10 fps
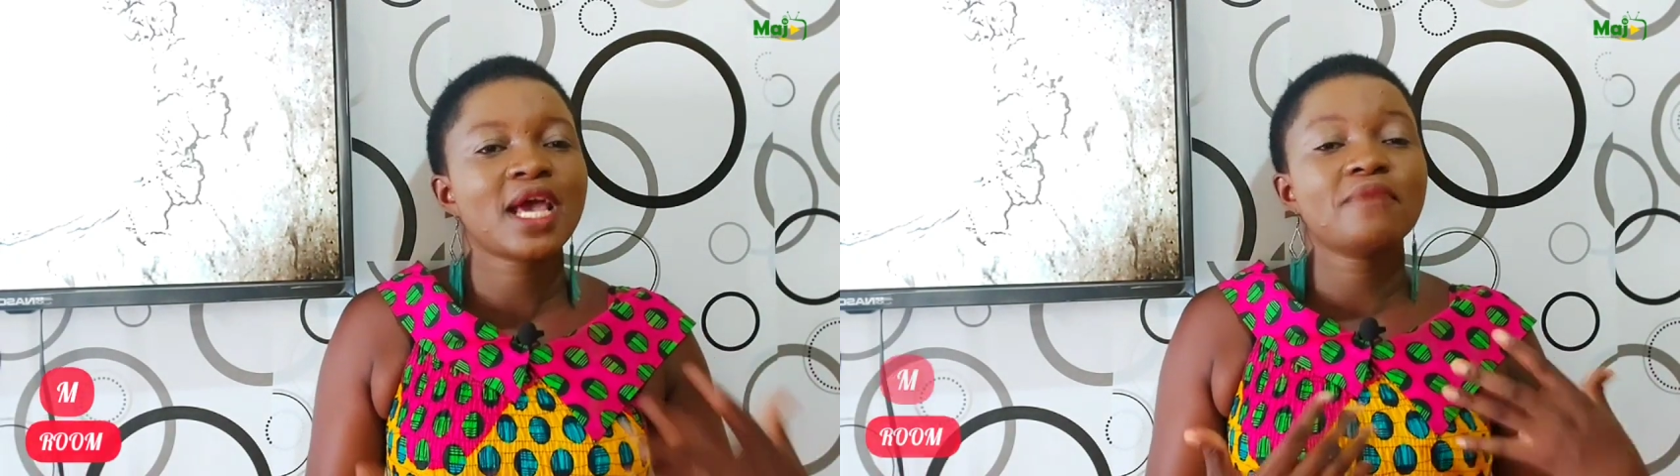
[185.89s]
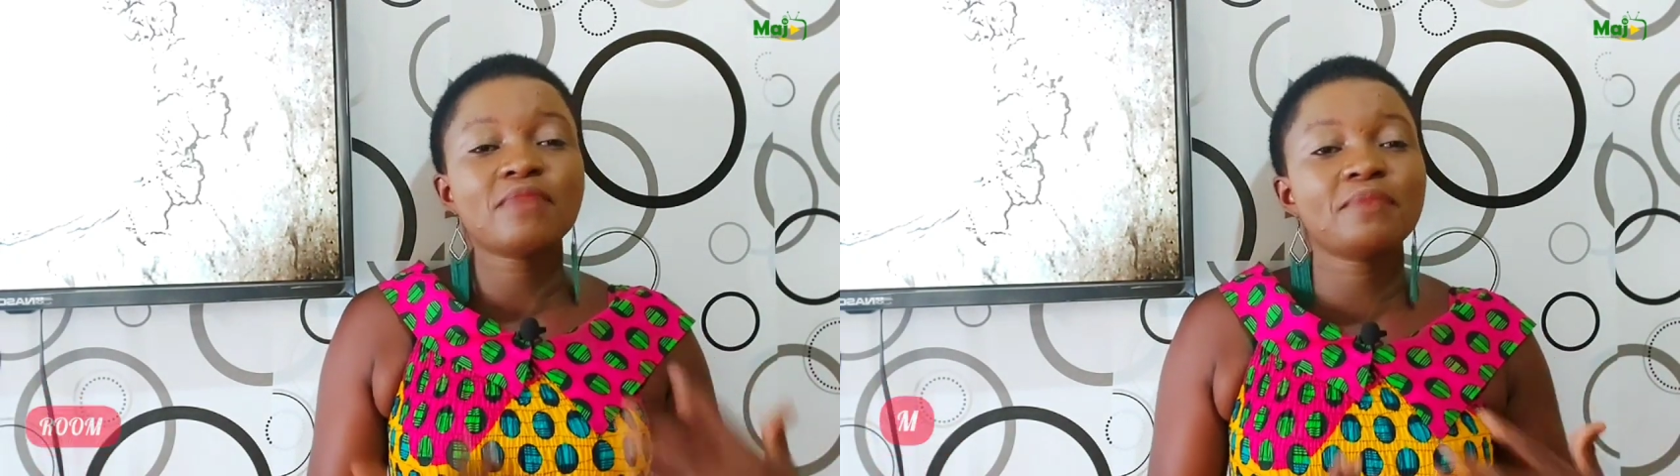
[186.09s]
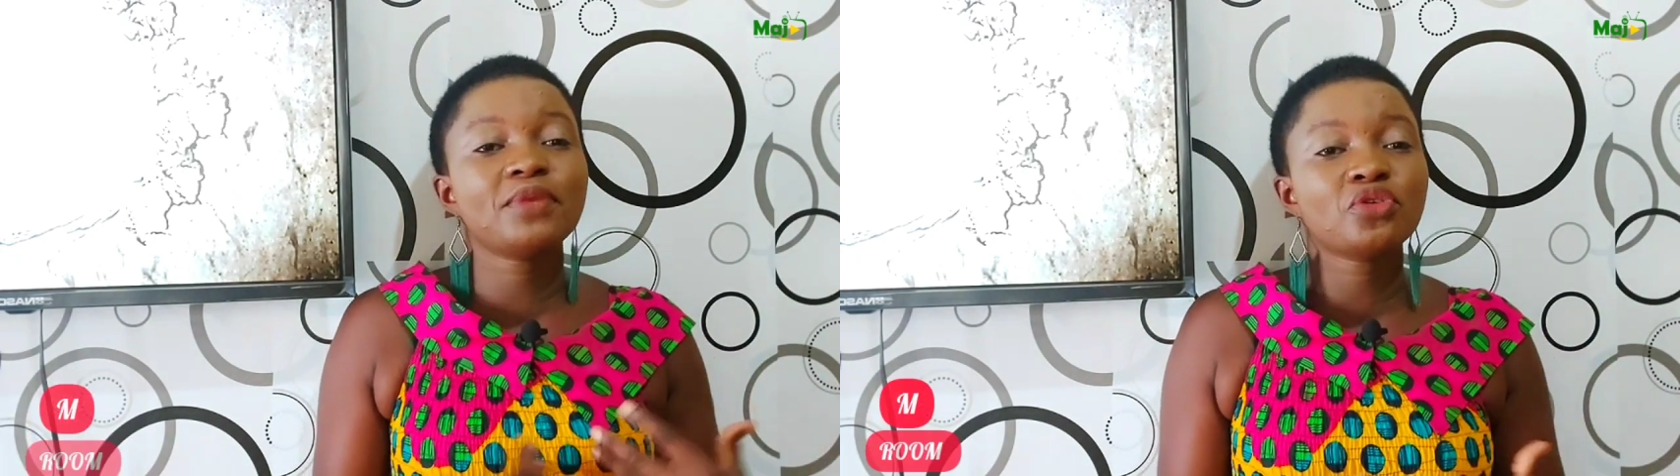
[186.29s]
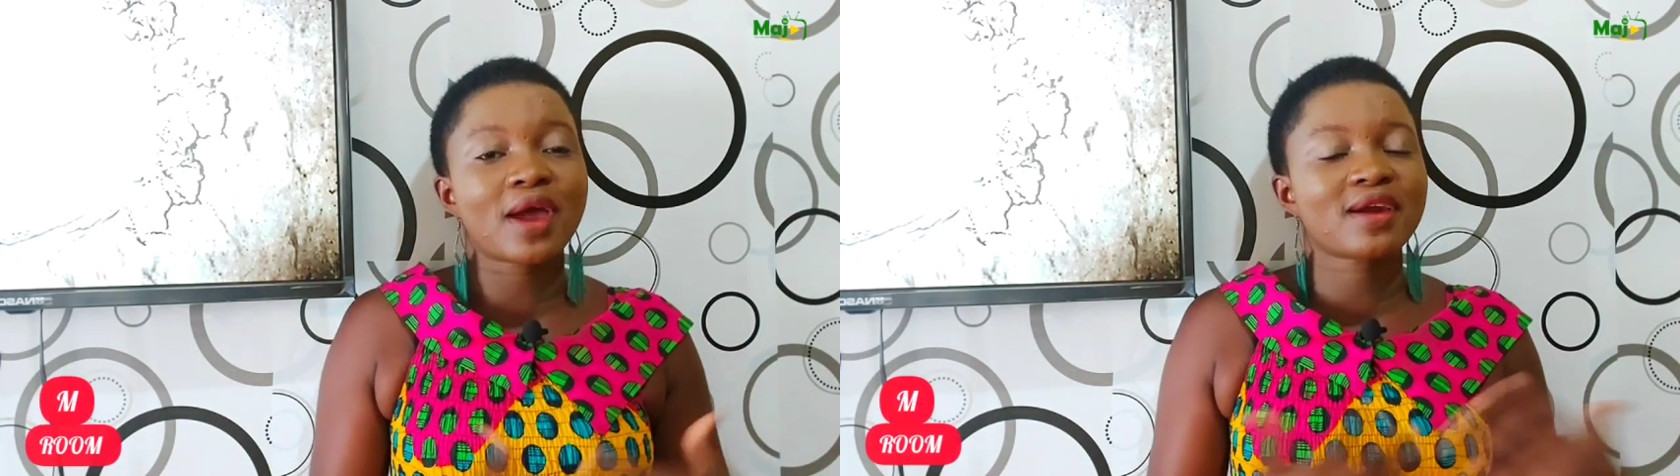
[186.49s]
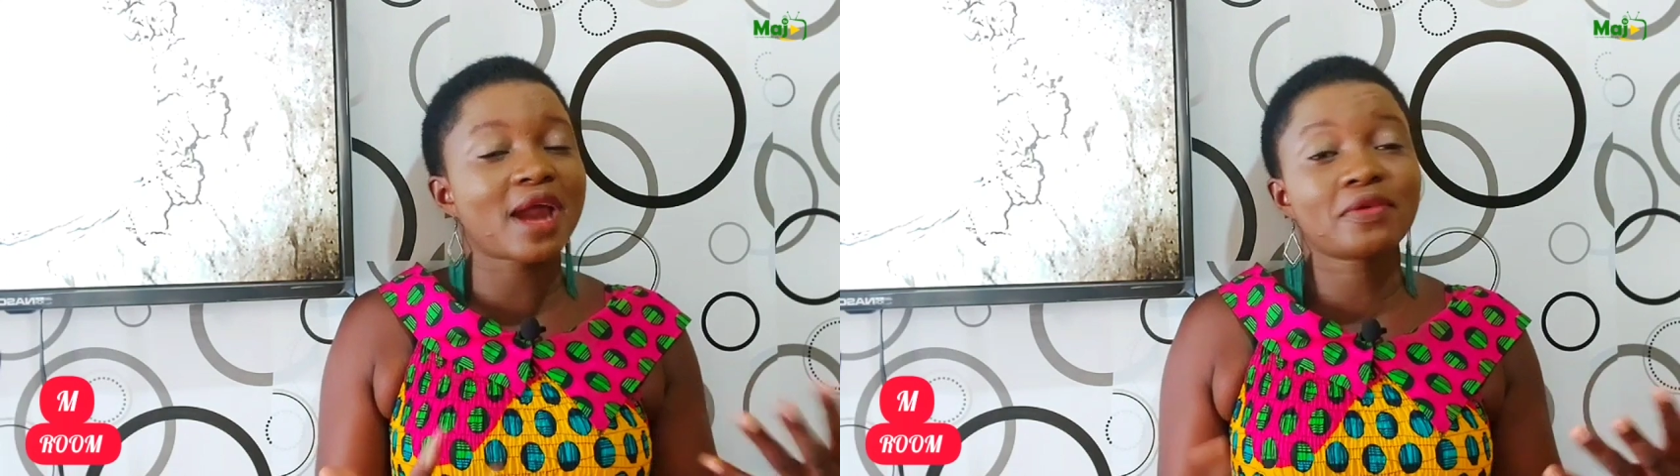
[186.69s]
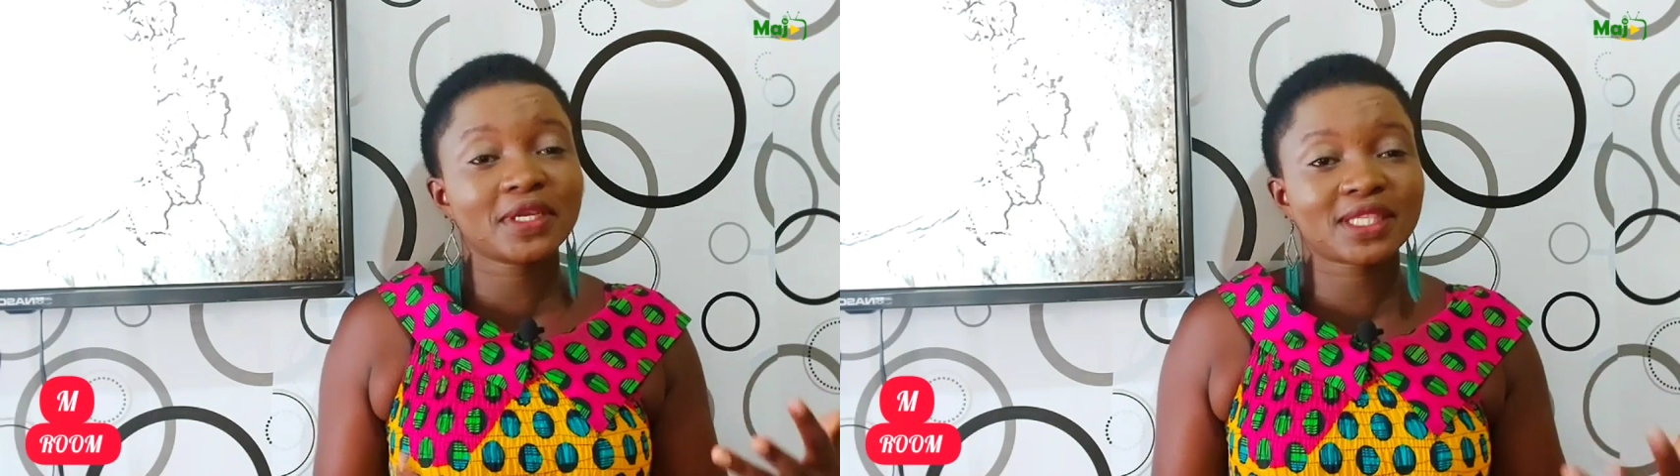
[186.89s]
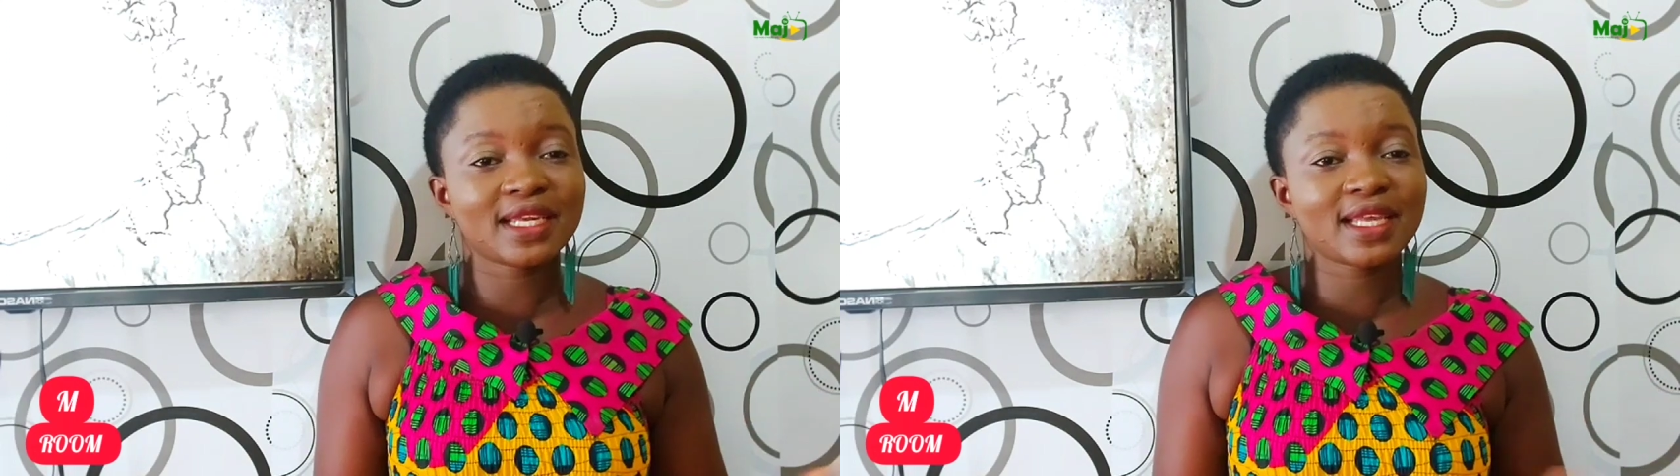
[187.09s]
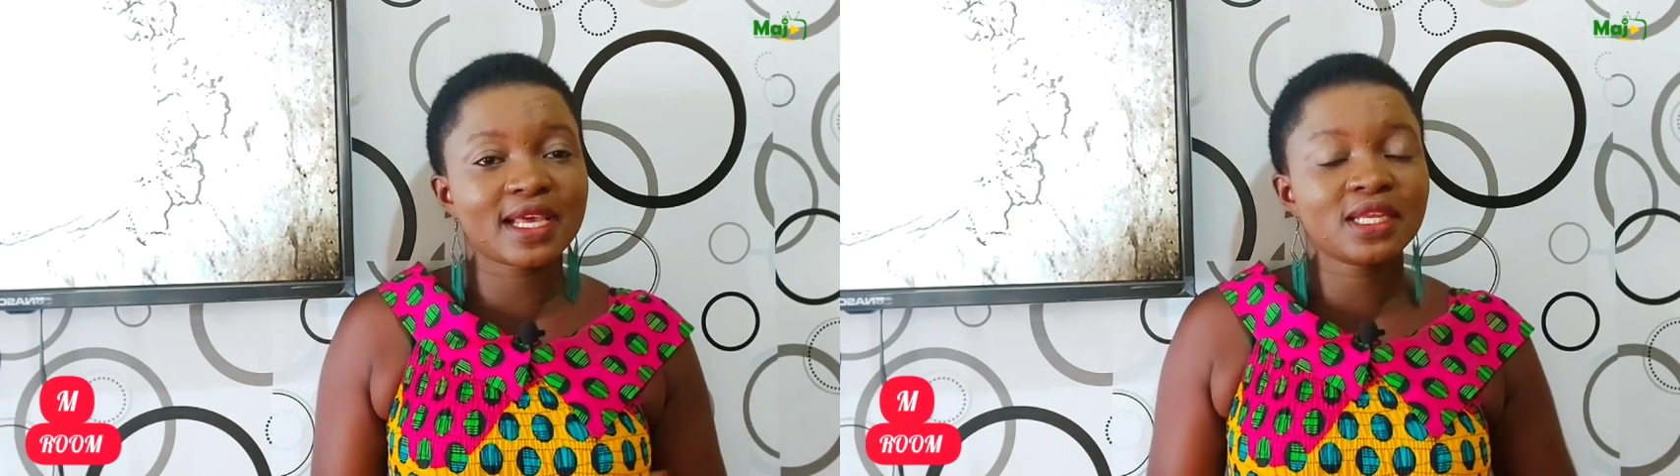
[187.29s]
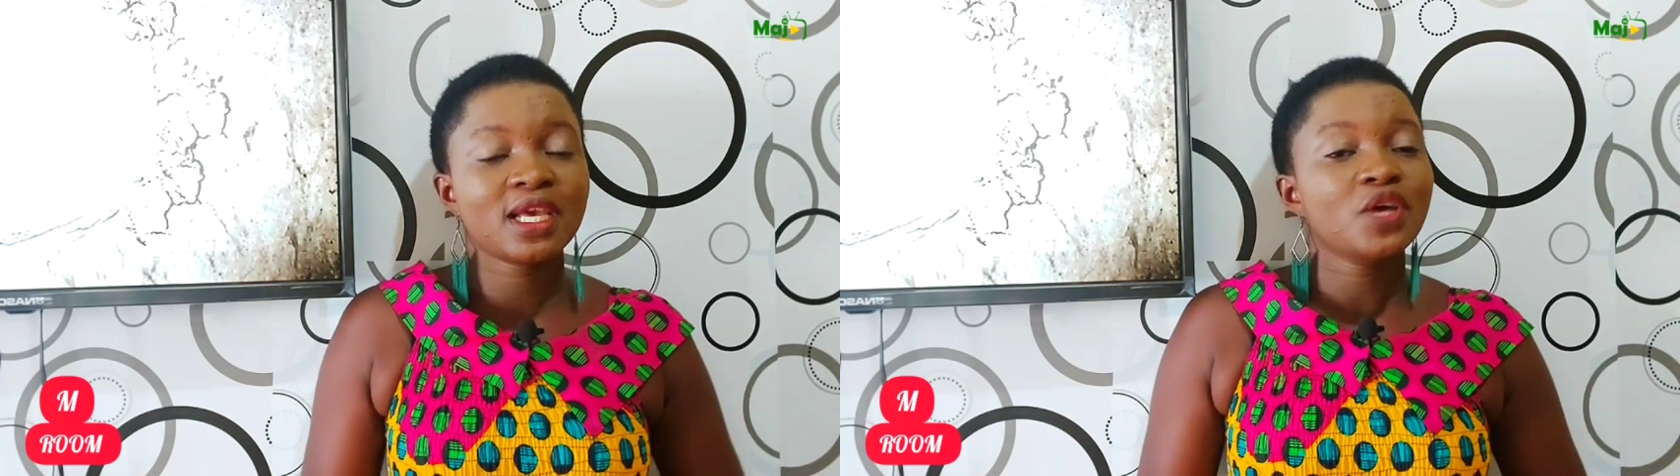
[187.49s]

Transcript: maybe you're a graduate and then